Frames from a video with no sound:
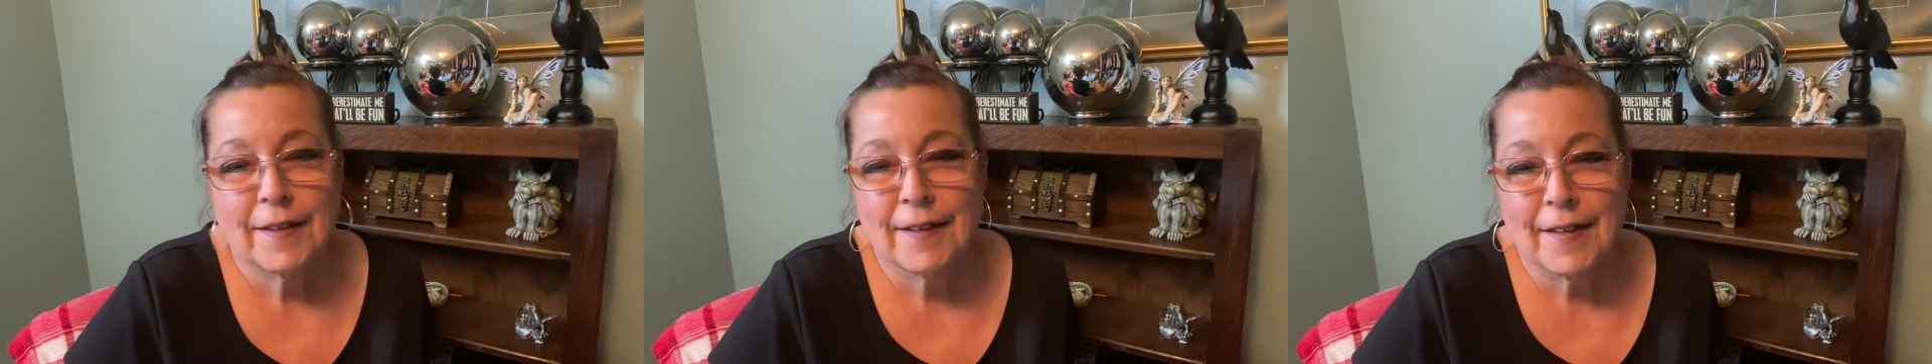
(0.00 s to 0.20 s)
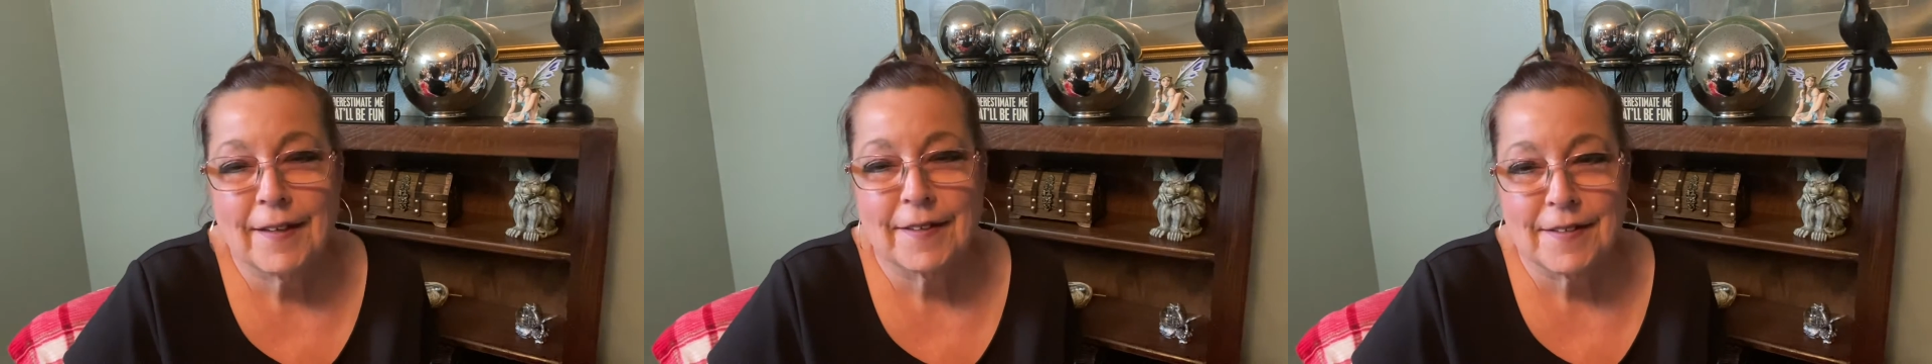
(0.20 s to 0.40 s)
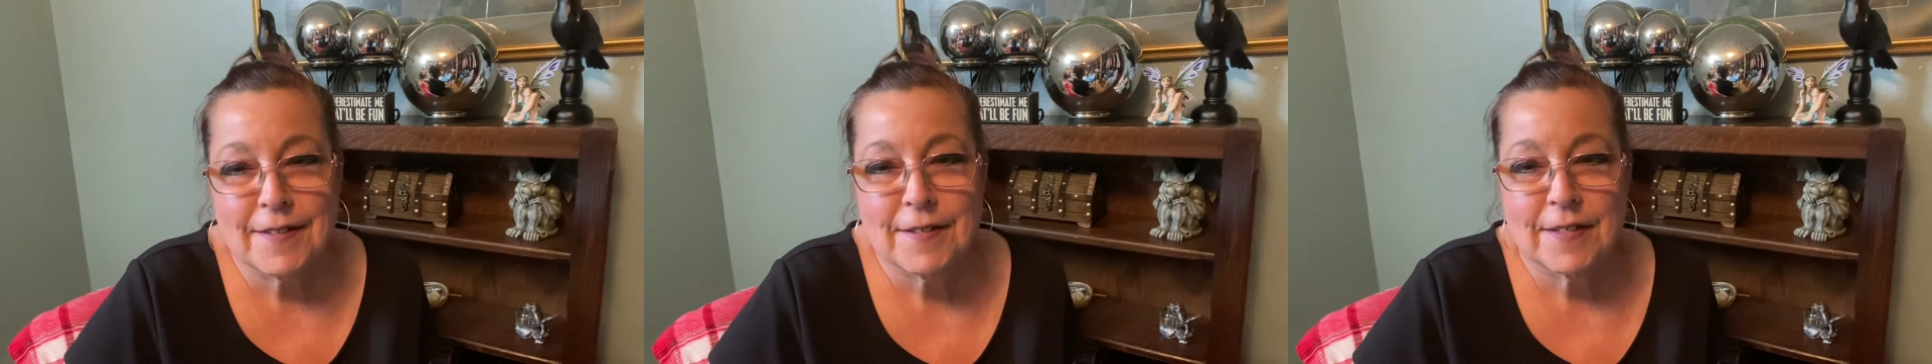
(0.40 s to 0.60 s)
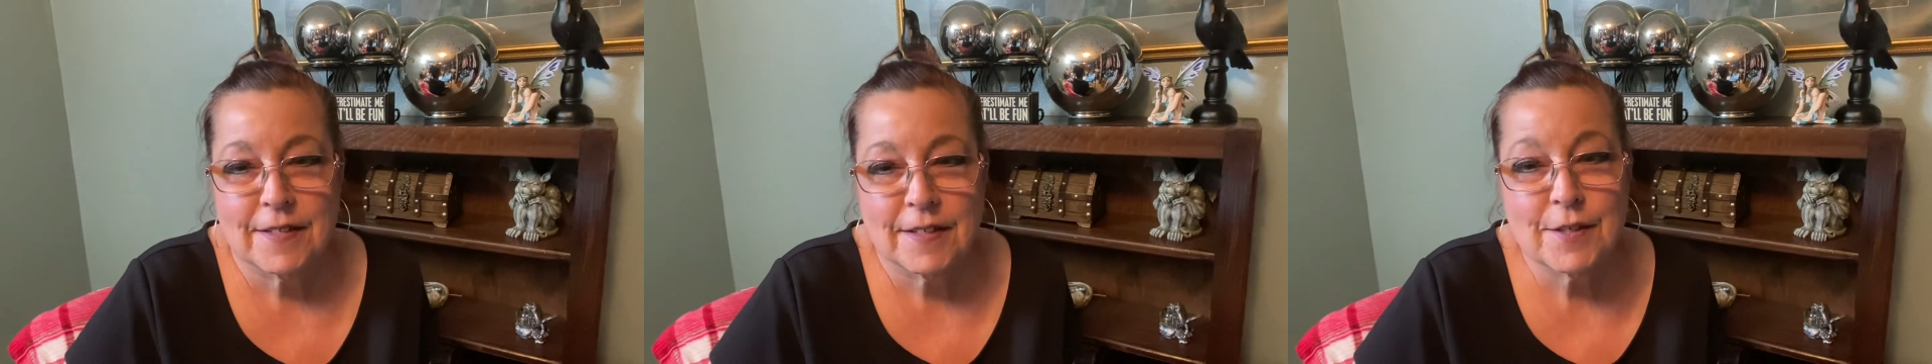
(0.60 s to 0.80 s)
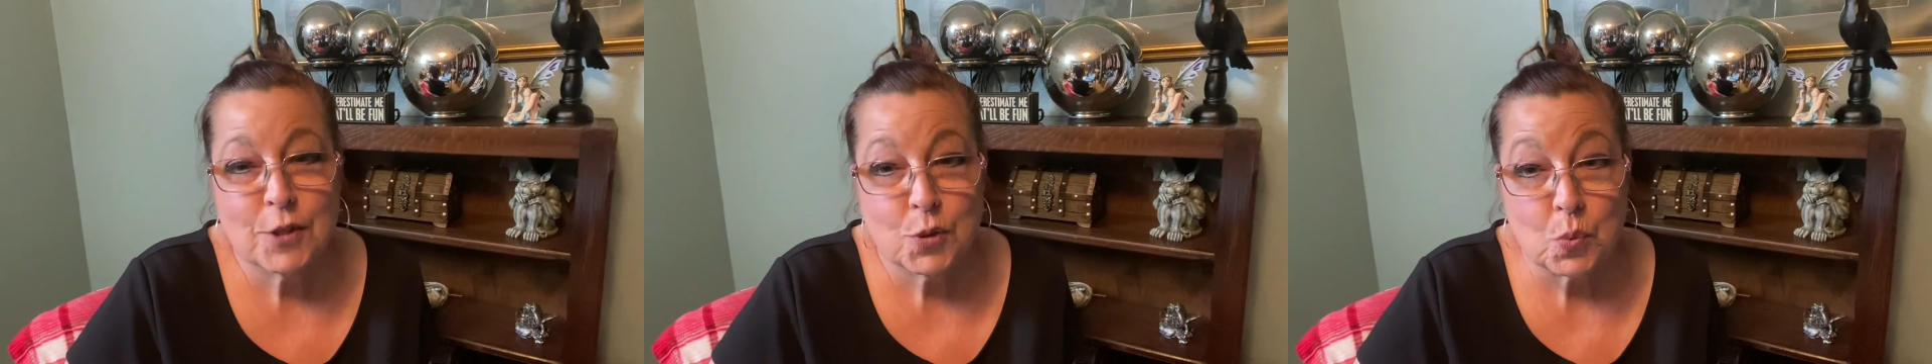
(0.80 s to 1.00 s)
and
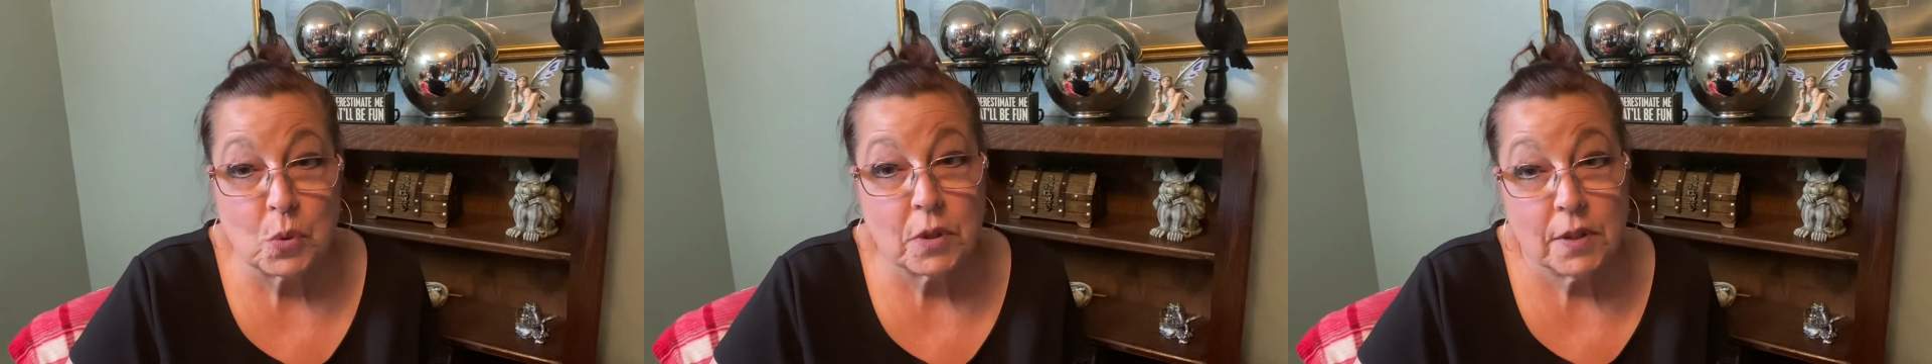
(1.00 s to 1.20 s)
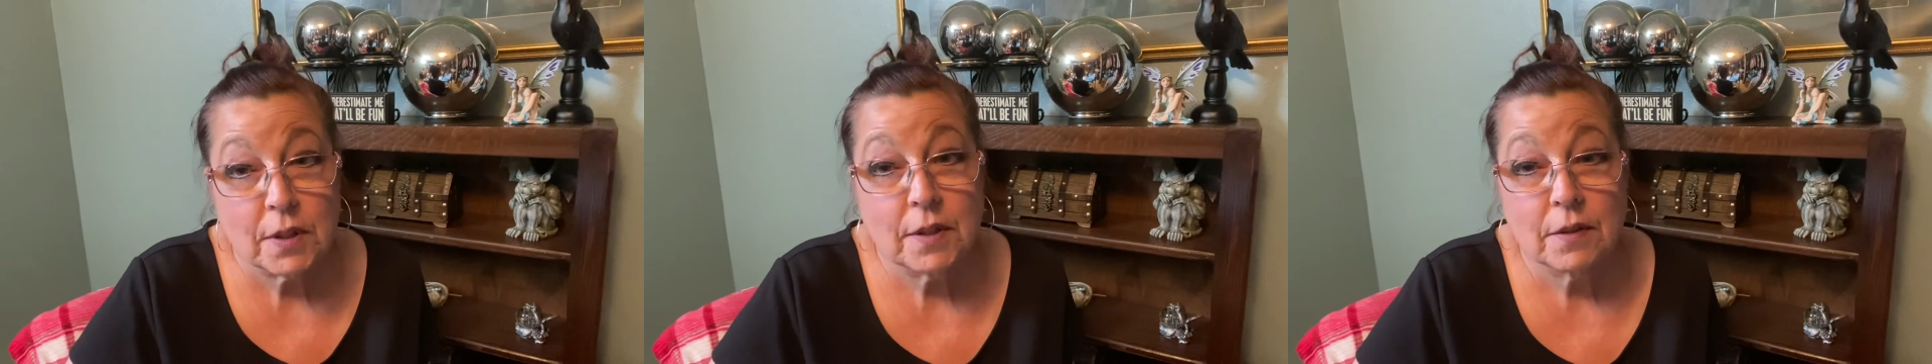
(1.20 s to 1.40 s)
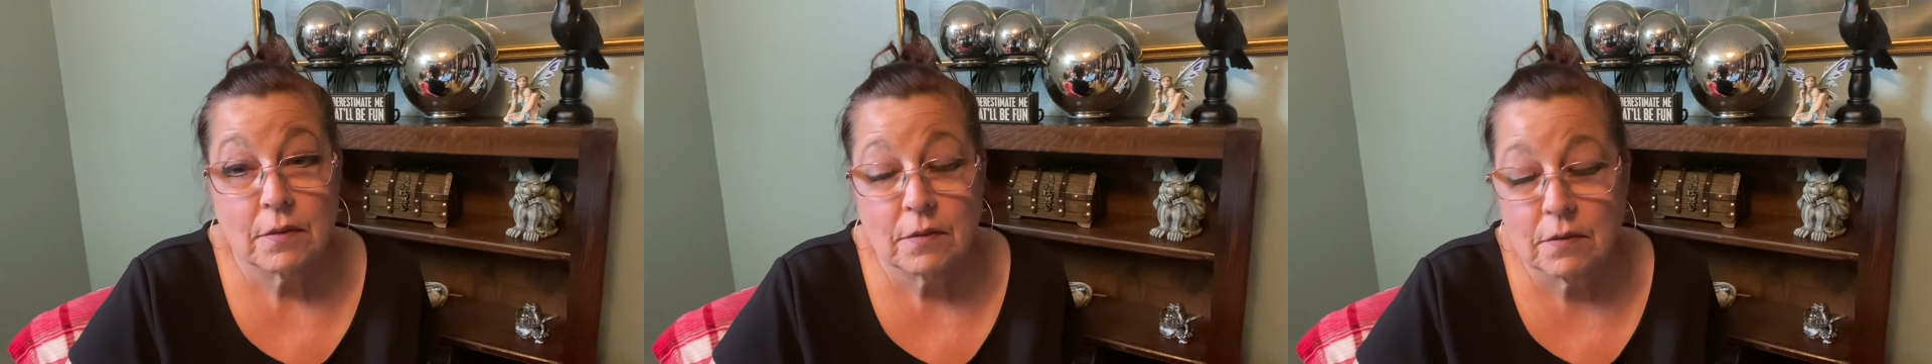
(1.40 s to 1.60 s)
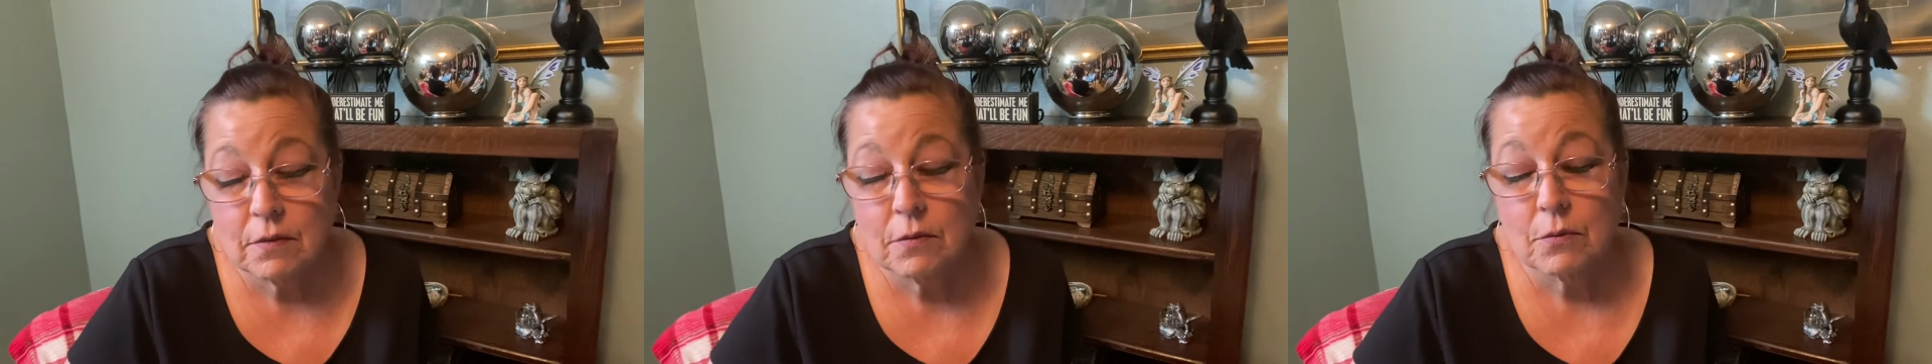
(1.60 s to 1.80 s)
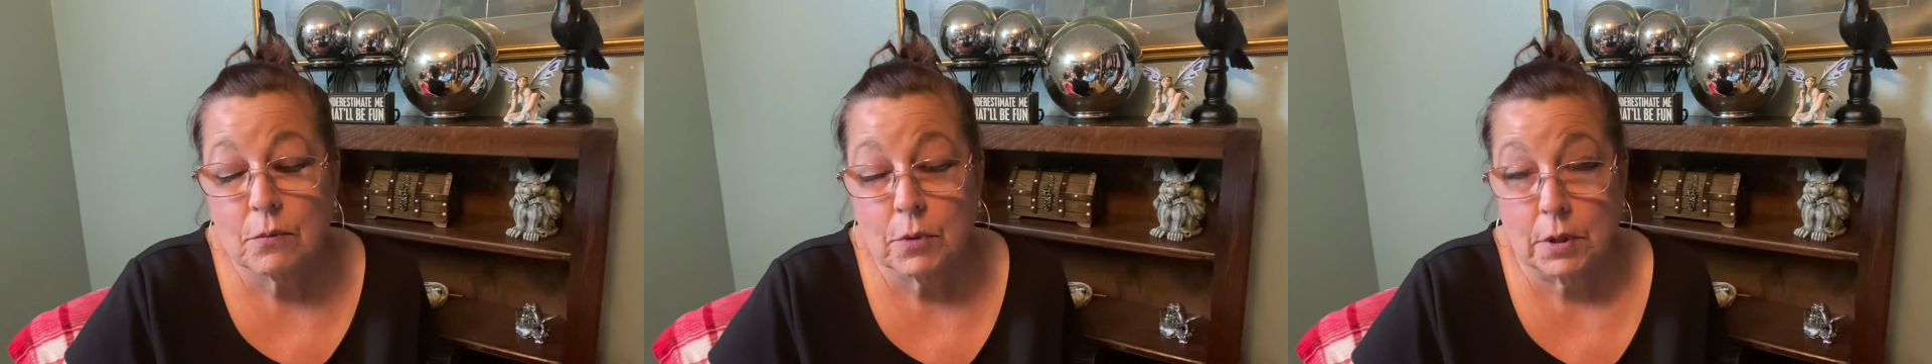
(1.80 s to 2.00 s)
it's really,
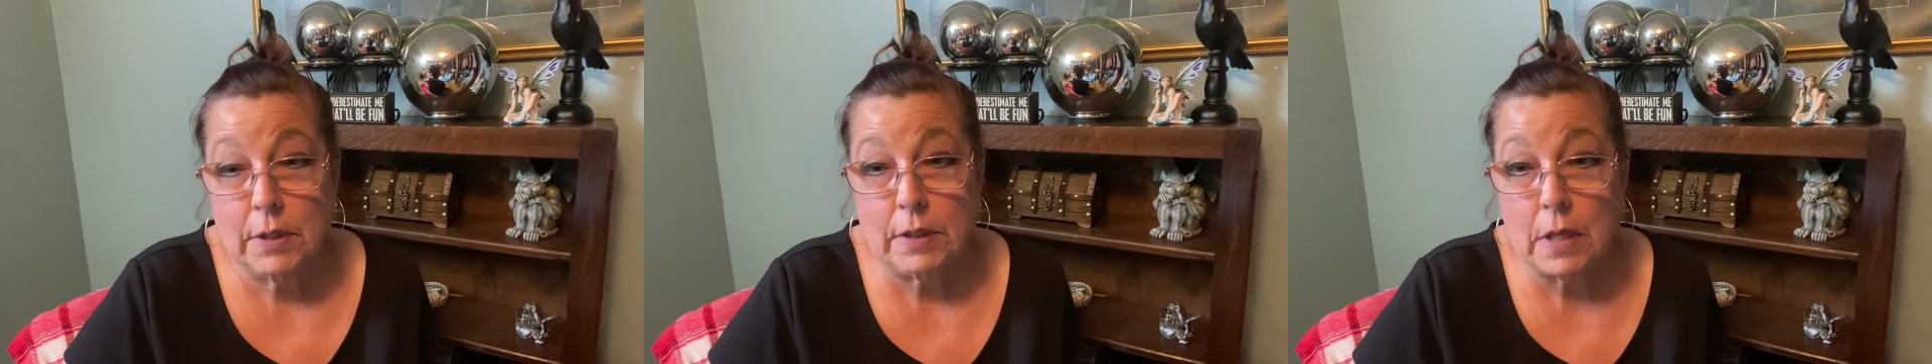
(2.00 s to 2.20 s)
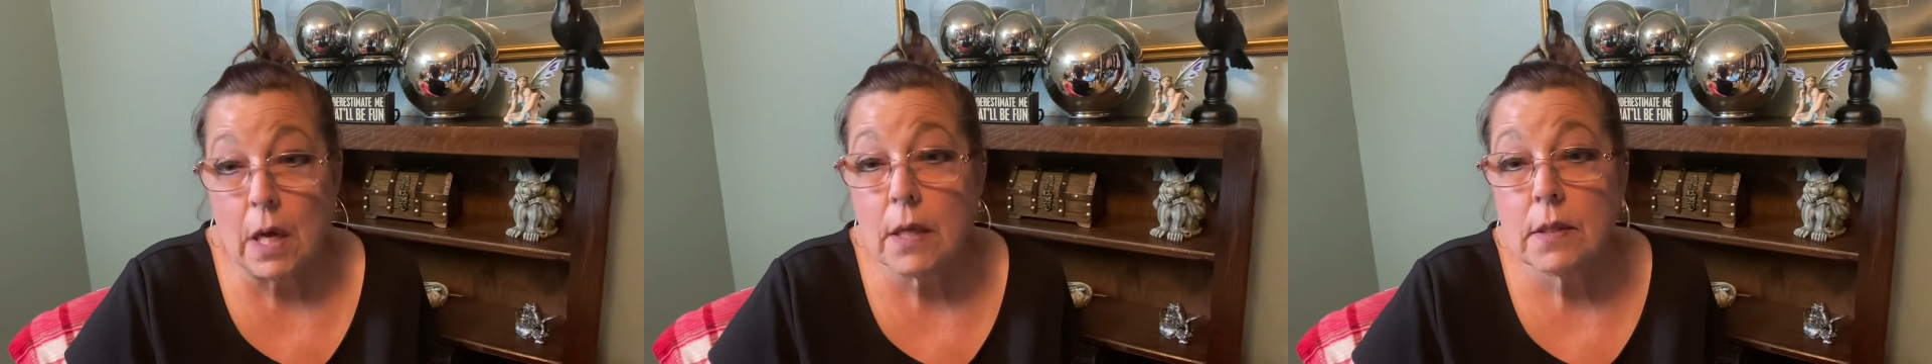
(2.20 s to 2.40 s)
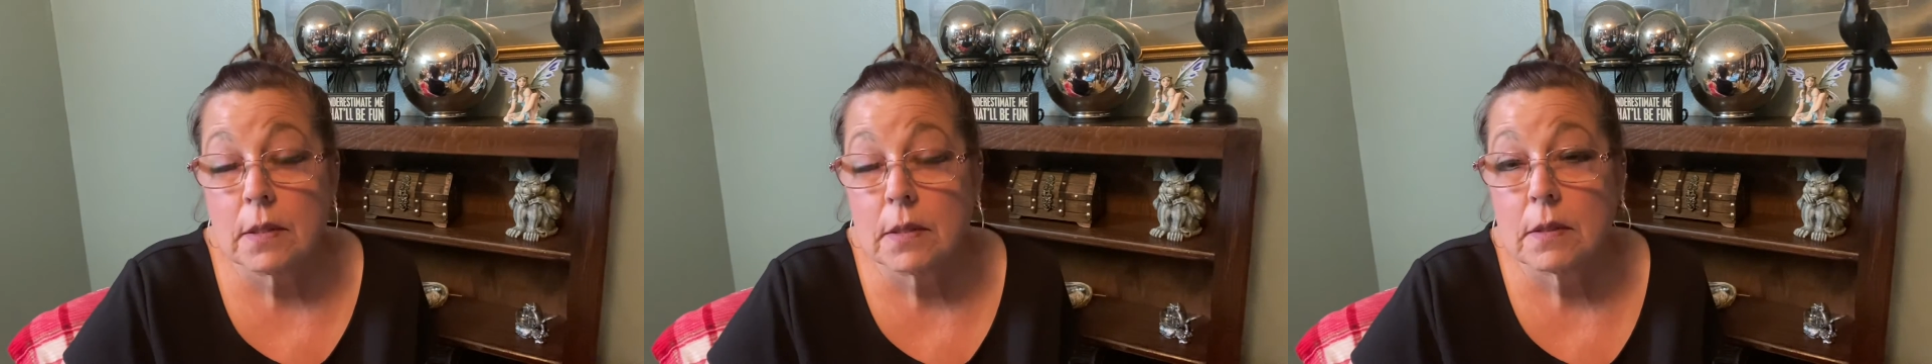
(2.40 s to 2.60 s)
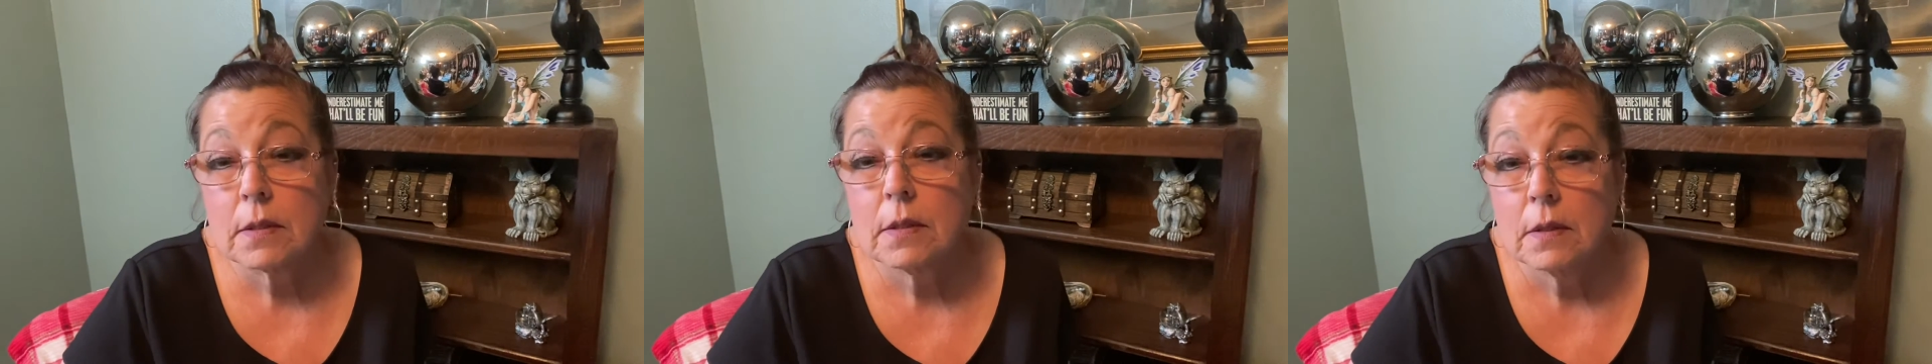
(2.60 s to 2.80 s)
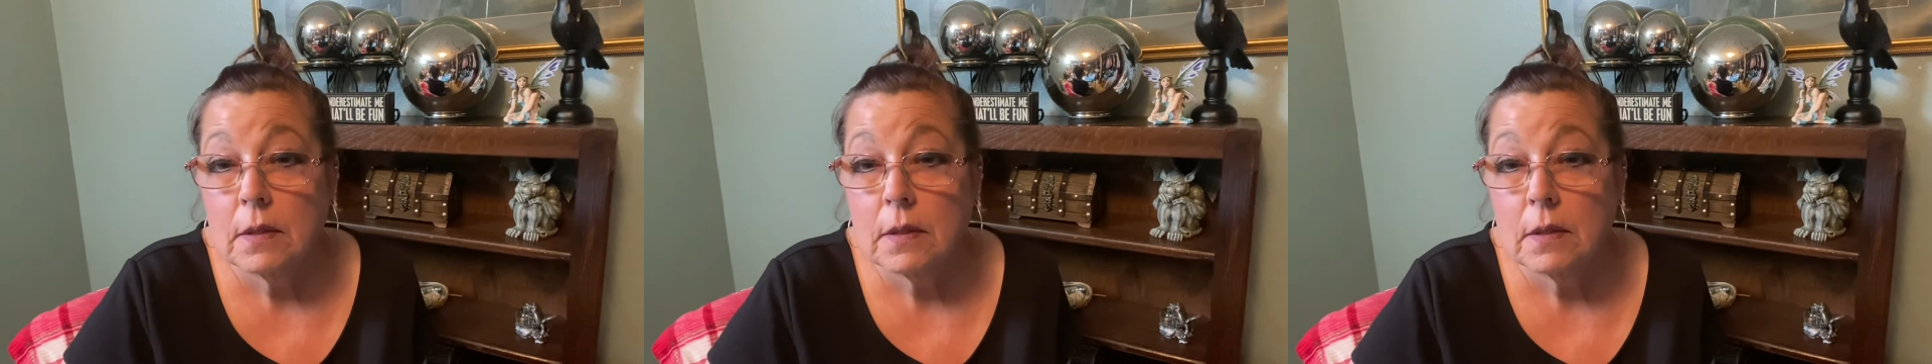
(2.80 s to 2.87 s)
really nice.